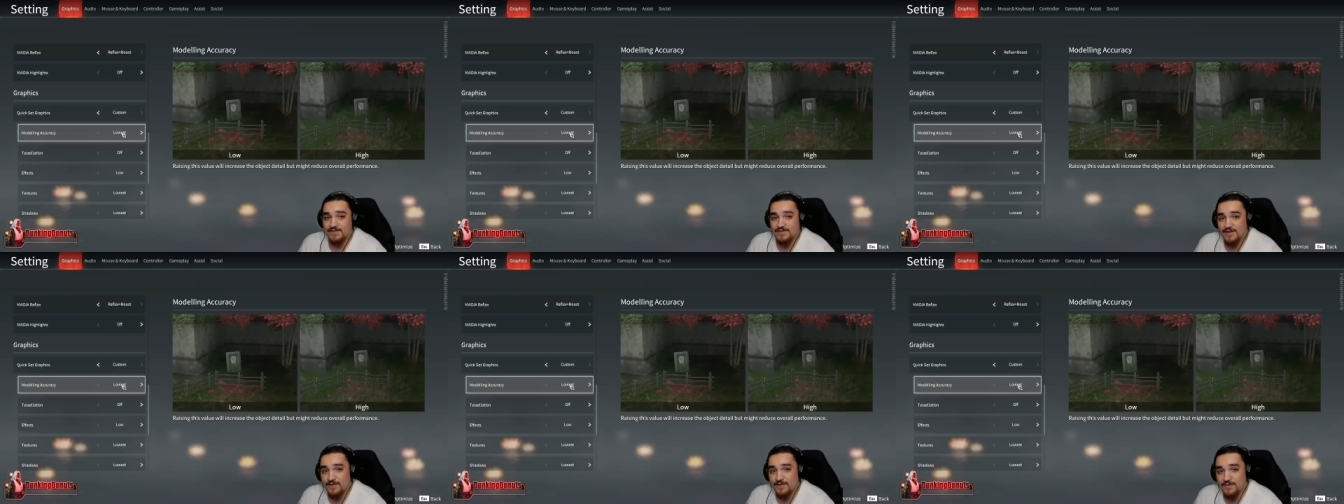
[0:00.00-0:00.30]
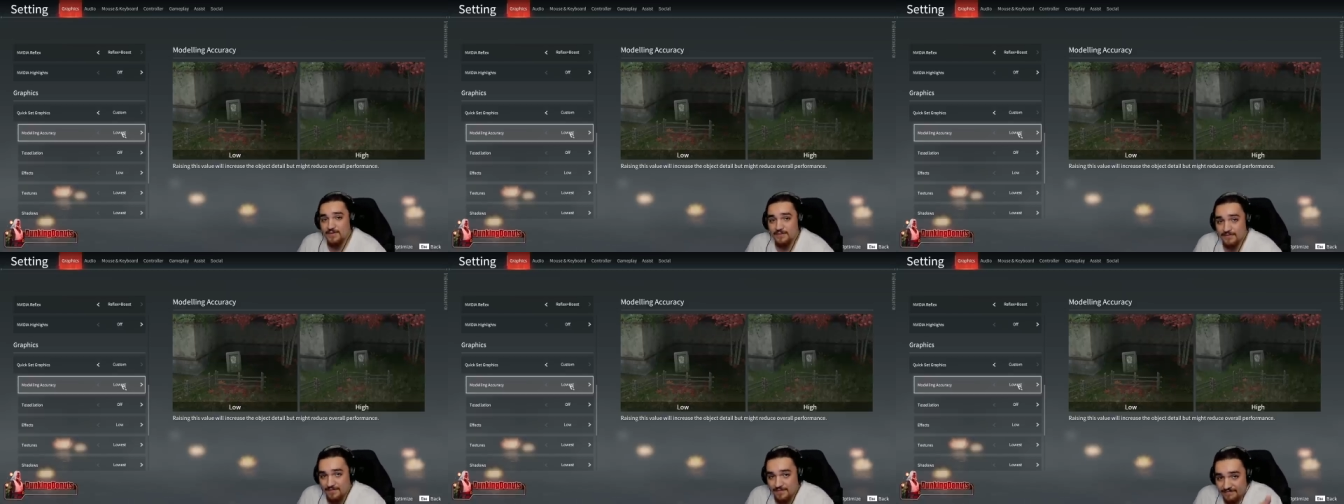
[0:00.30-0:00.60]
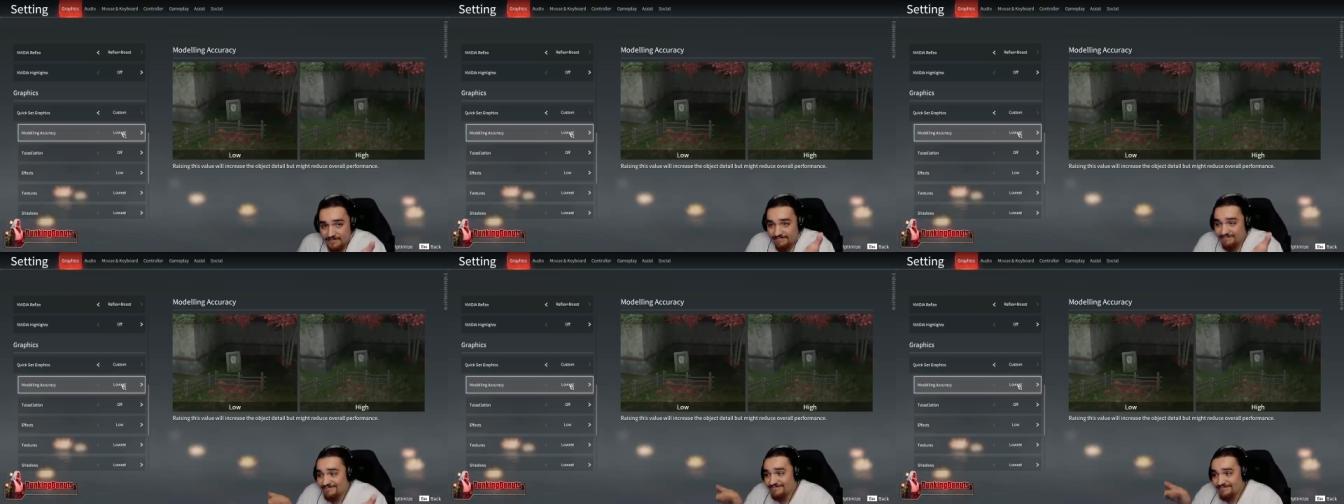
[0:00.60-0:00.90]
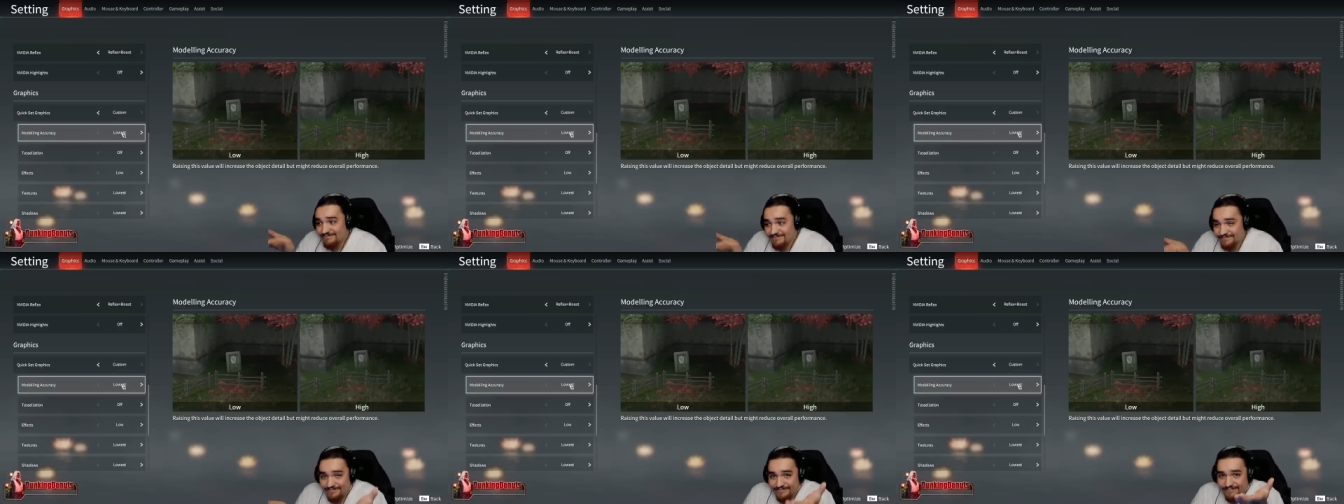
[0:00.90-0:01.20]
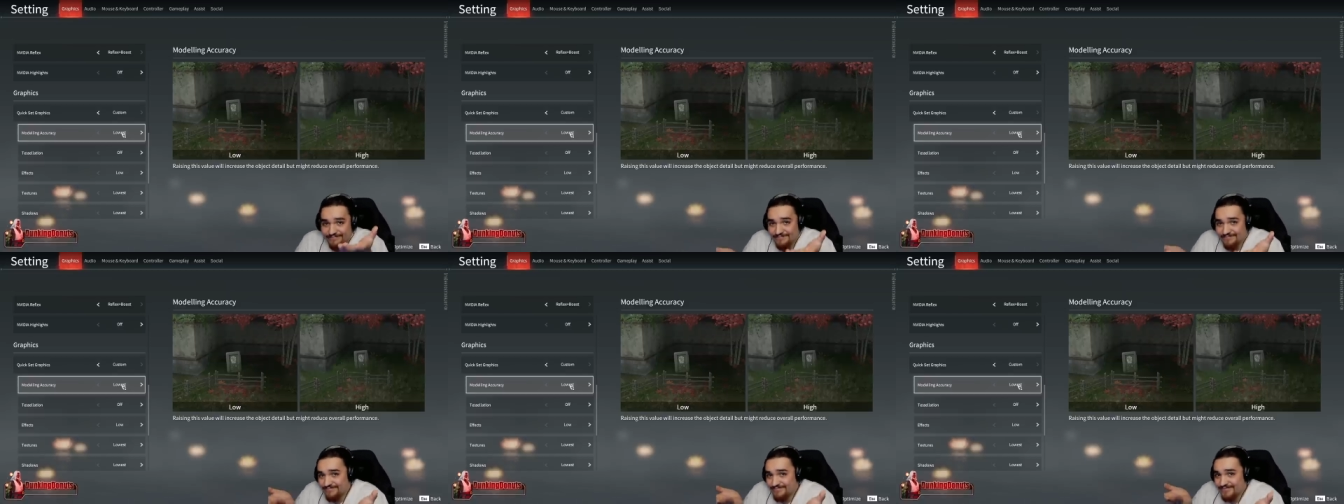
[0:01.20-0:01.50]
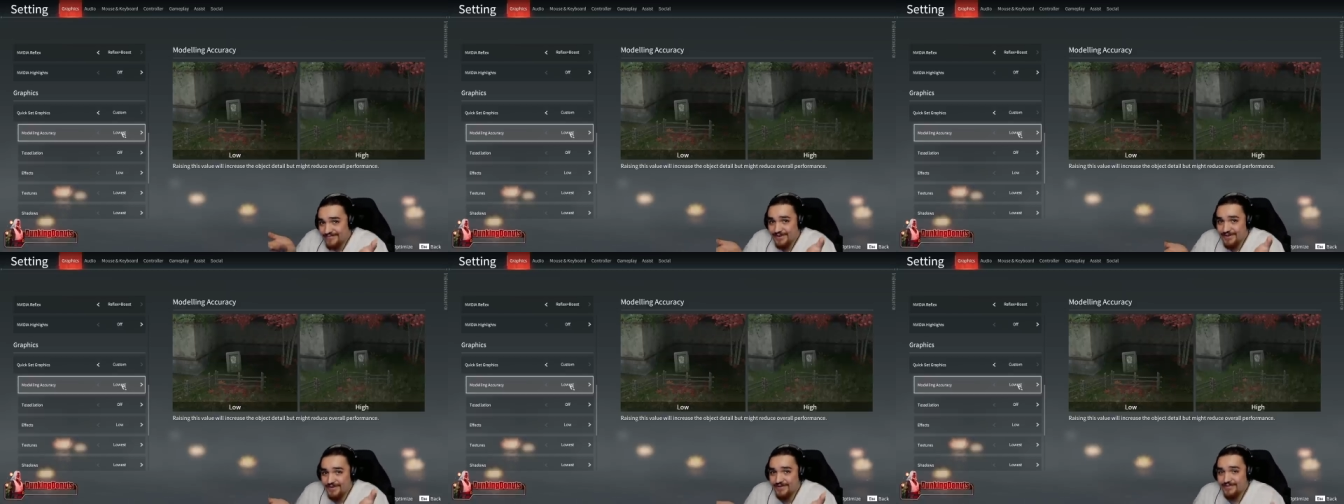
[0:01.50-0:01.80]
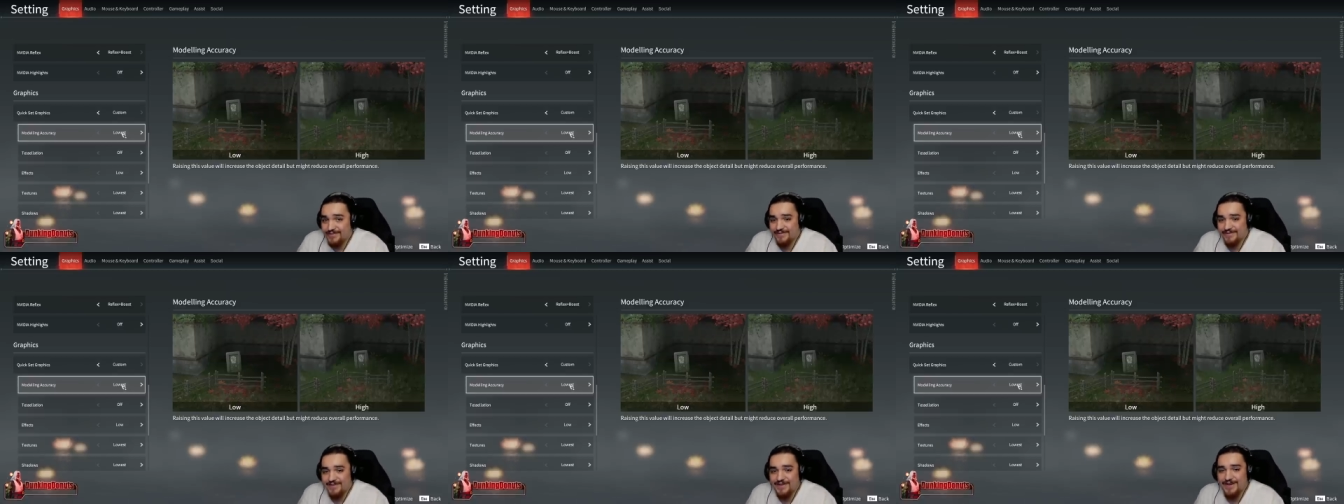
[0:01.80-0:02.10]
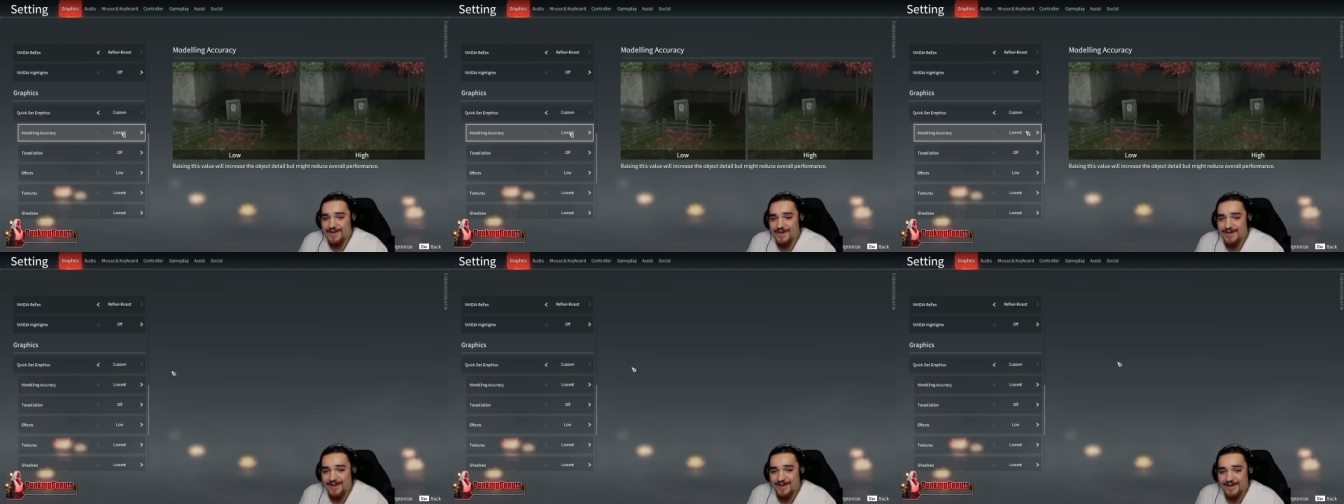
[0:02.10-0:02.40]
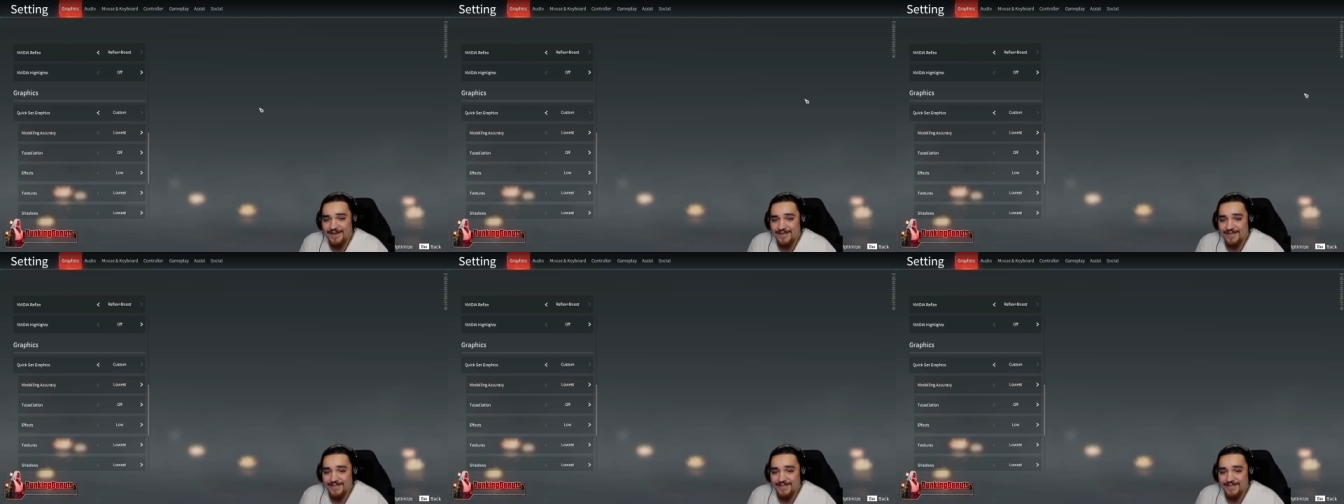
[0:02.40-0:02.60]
so you know.